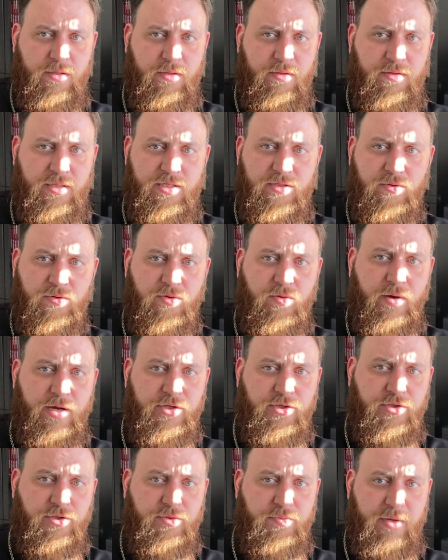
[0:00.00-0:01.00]
These are
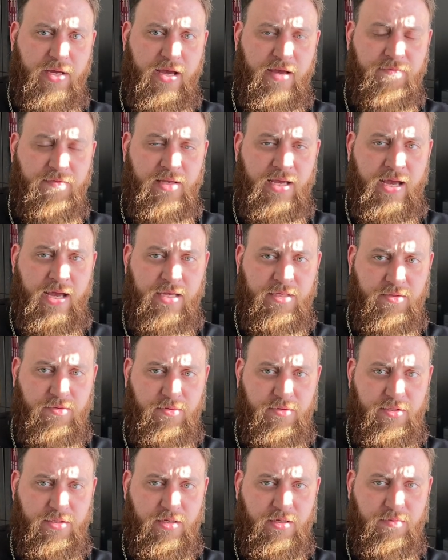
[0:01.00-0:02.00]
questions we have to ask
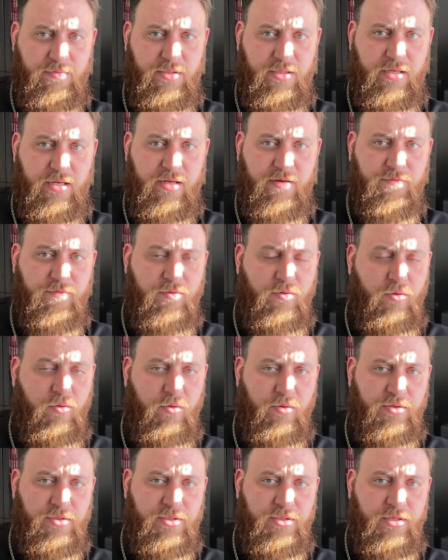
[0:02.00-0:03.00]
ourselves. And of
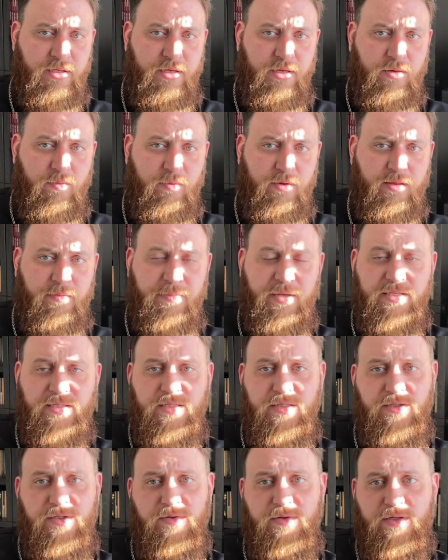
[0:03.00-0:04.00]
course, one of the best
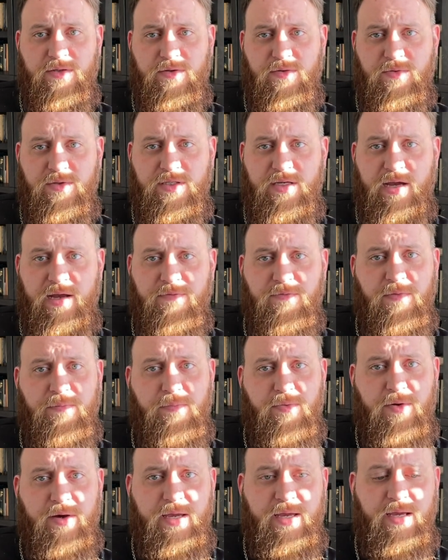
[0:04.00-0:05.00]
things you can do aside from
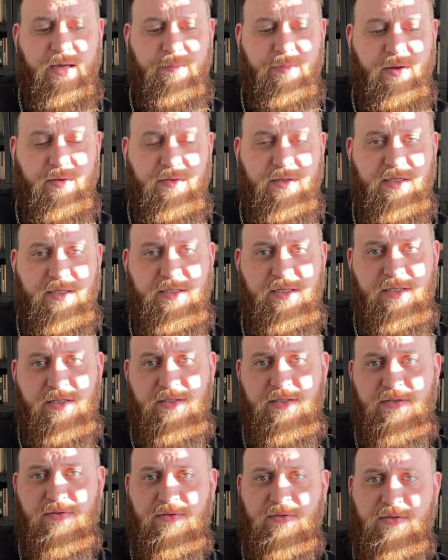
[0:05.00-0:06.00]
praying about this
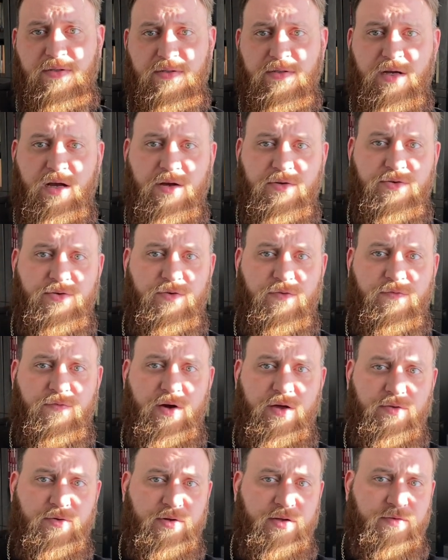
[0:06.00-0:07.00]
is to talk to your
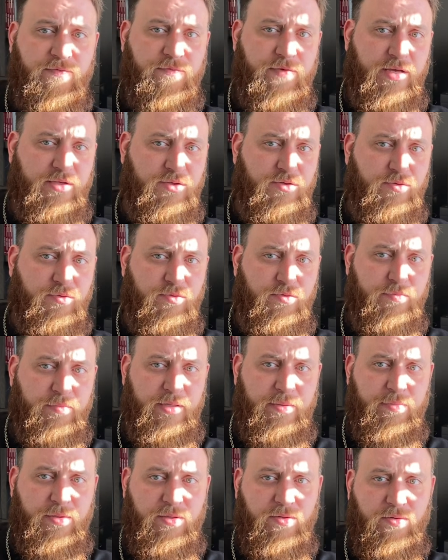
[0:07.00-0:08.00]
father confessor, who
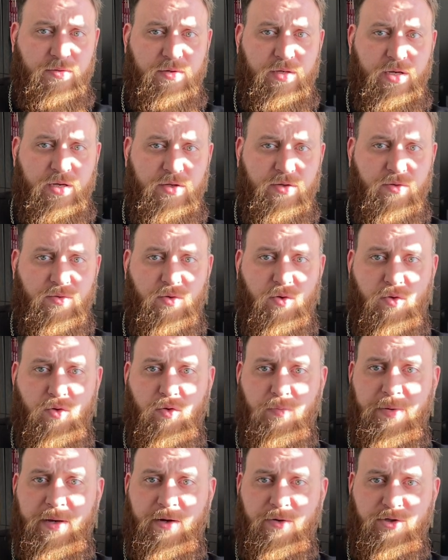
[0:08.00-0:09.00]
may be your
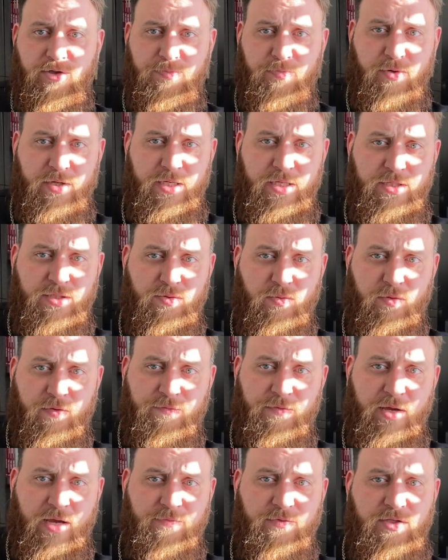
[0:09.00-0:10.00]
local parish priest, or
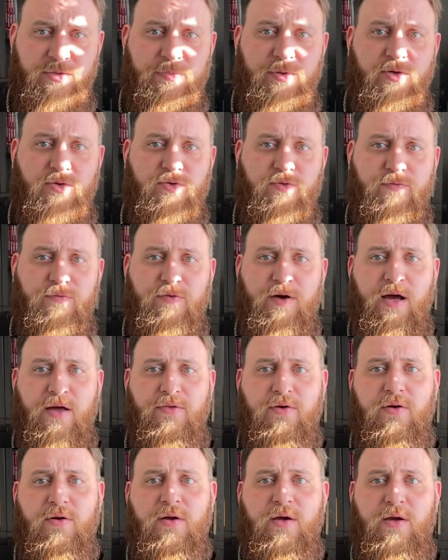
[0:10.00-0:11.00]
if you have a spiritual
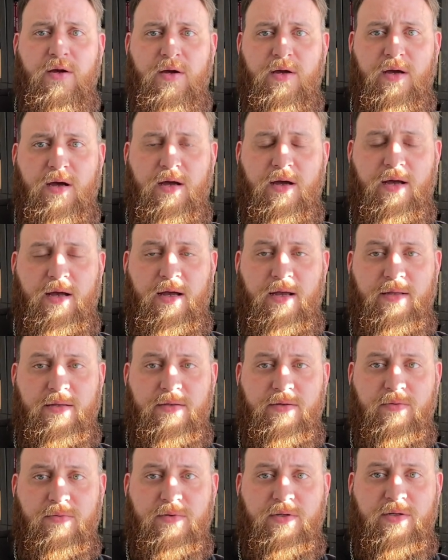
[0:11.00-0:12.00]
father,
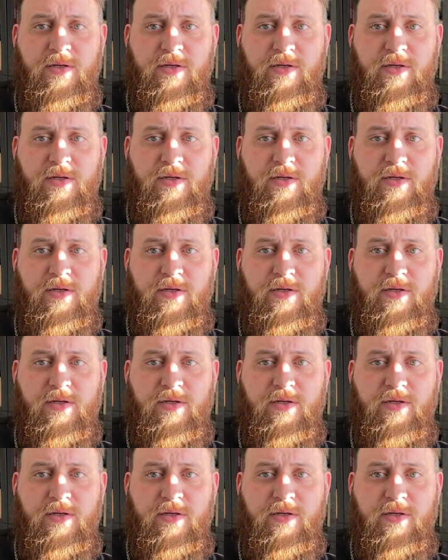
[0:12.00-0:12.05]
to